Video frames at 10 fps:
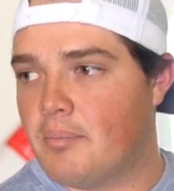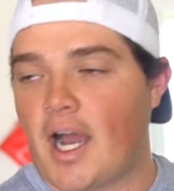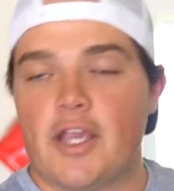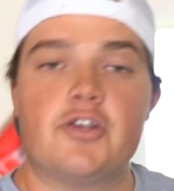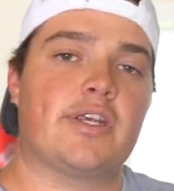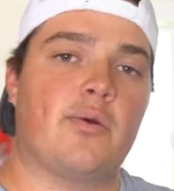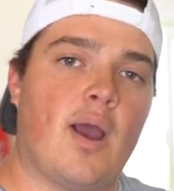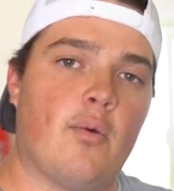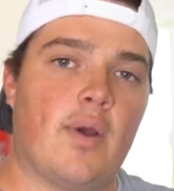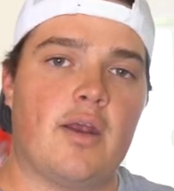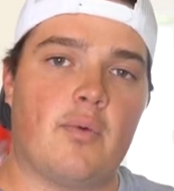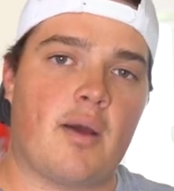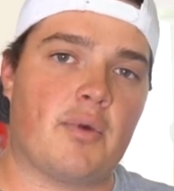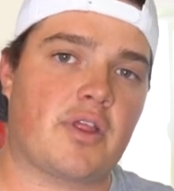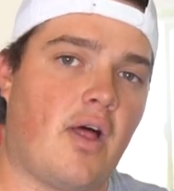I usually wet wade when
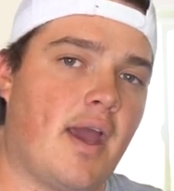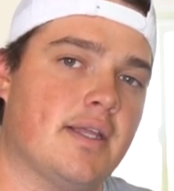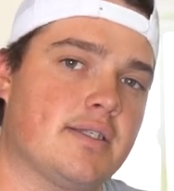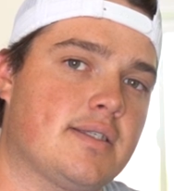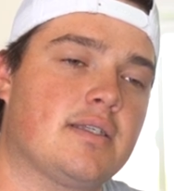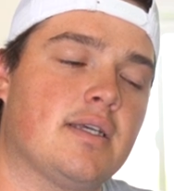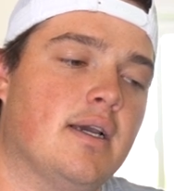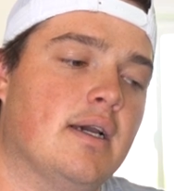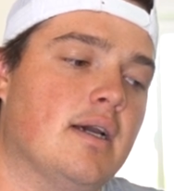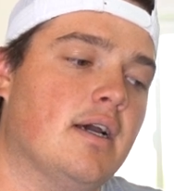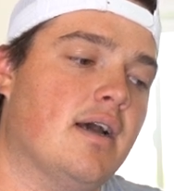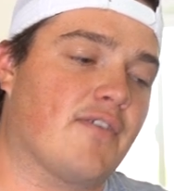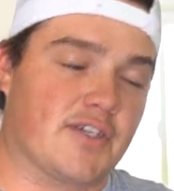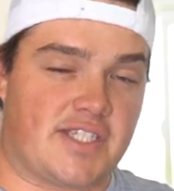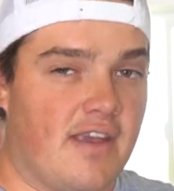I'm with clients
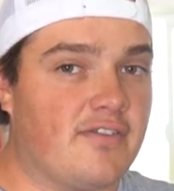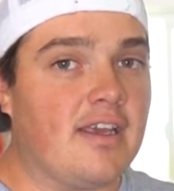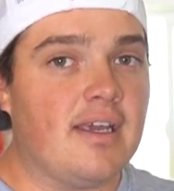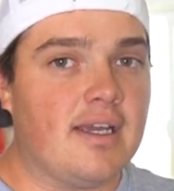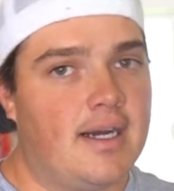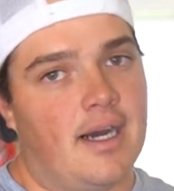for safety.